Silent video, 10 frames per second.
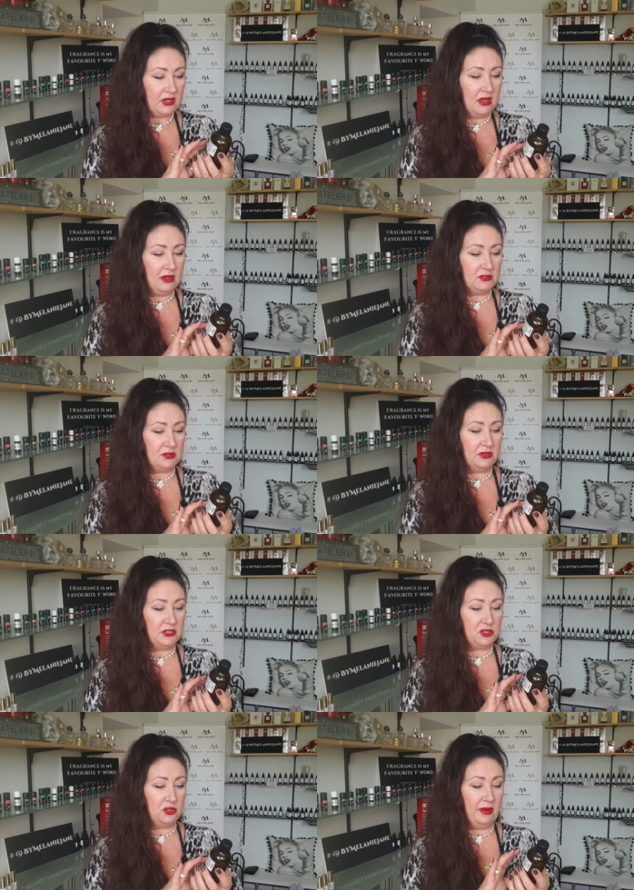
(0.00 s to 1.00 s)
uh, so we're going
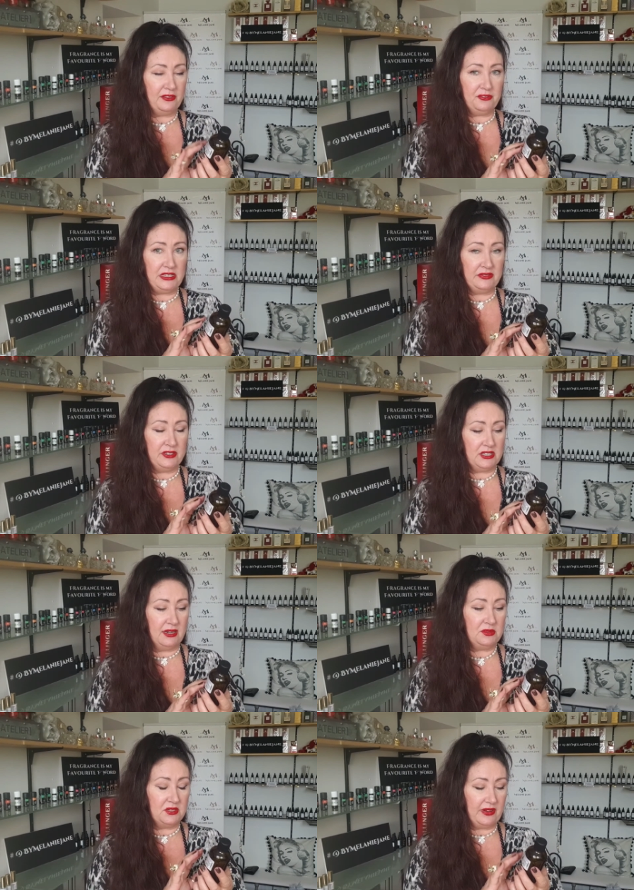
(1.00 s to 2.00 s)
to talk about three different
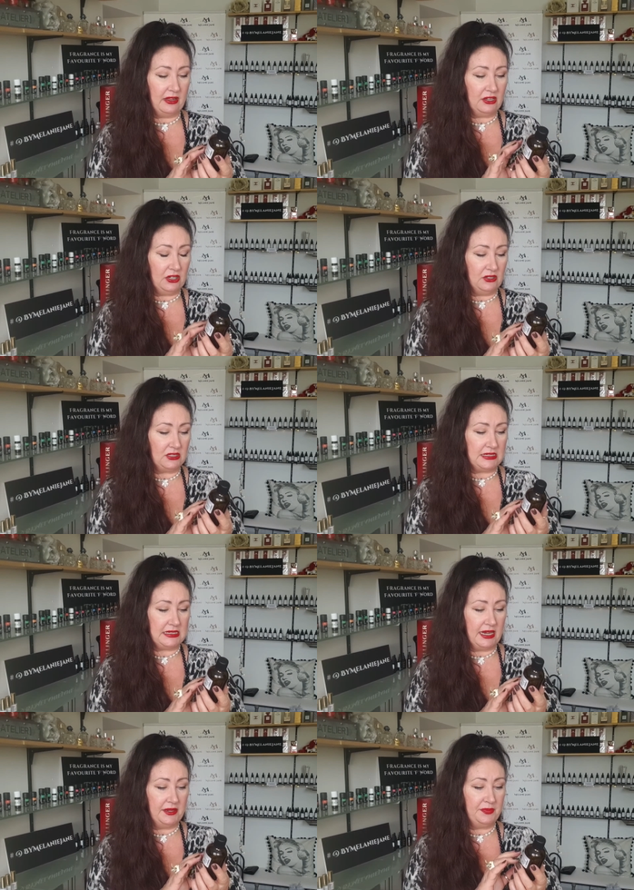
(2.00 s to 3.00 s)
types of alcohol
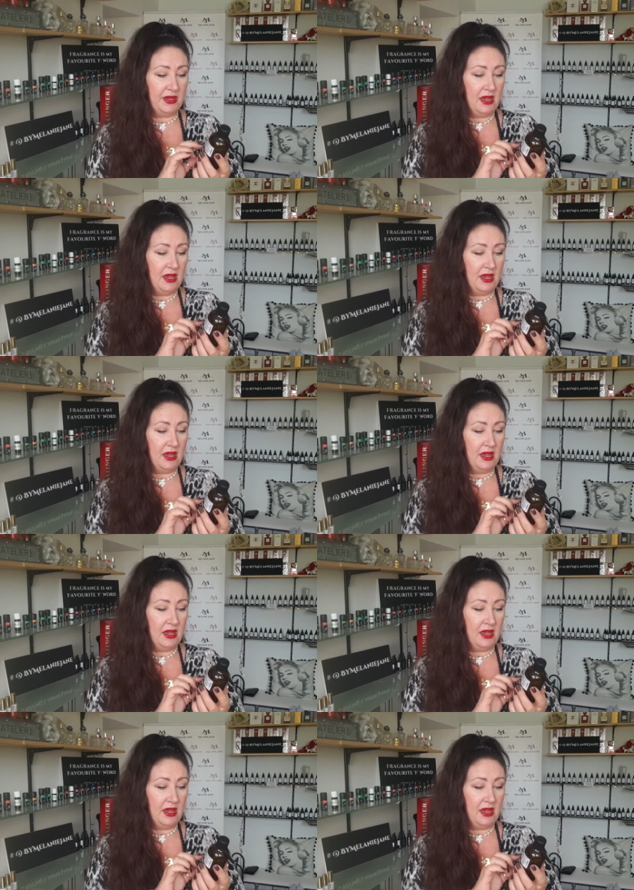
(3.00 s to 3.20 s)
today.